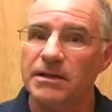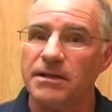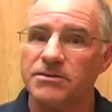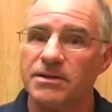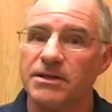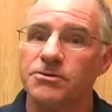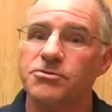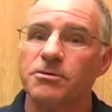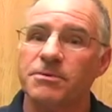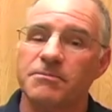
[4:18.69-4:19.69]
and
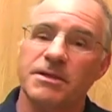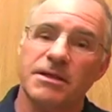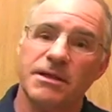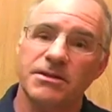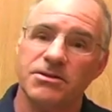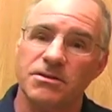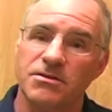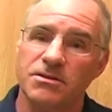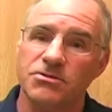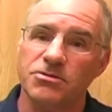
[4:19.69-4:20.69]
psychotropic
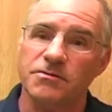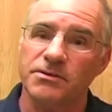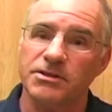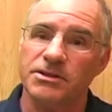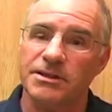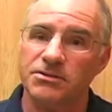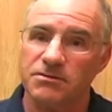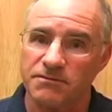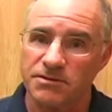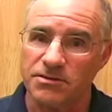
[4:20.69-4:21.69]
medications in juvenile
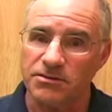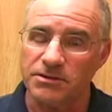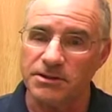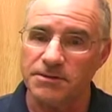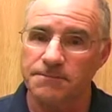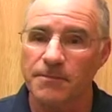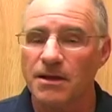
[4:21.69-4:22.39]
detention facilities.